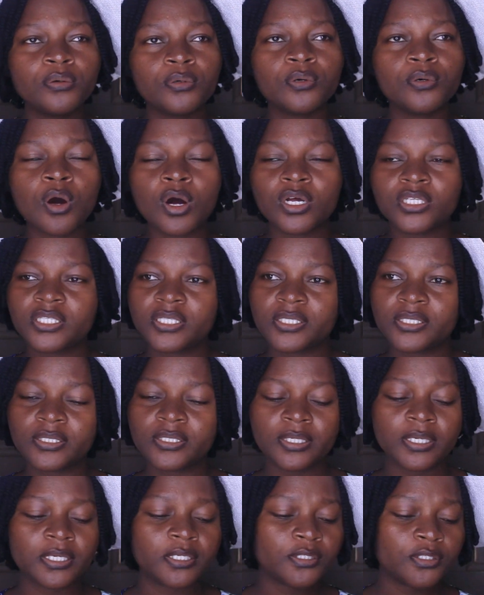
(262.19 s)
got
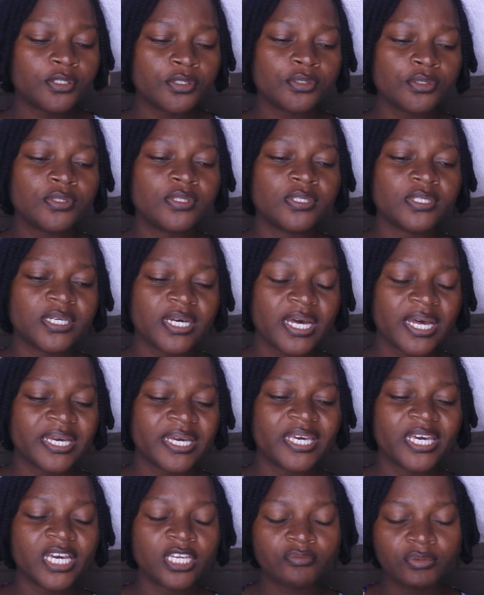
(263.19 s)
into the
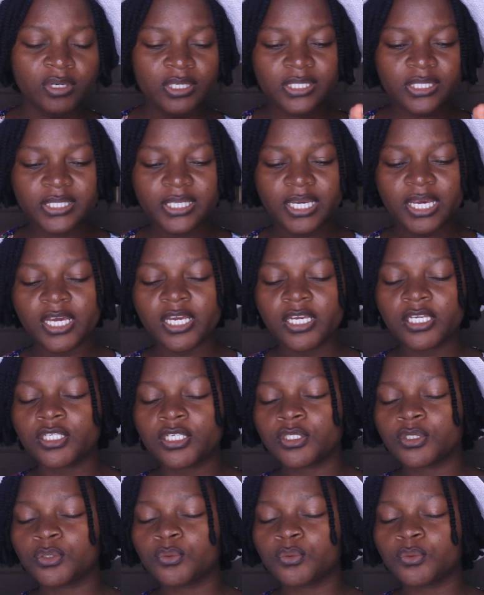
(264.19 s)
engagement stage,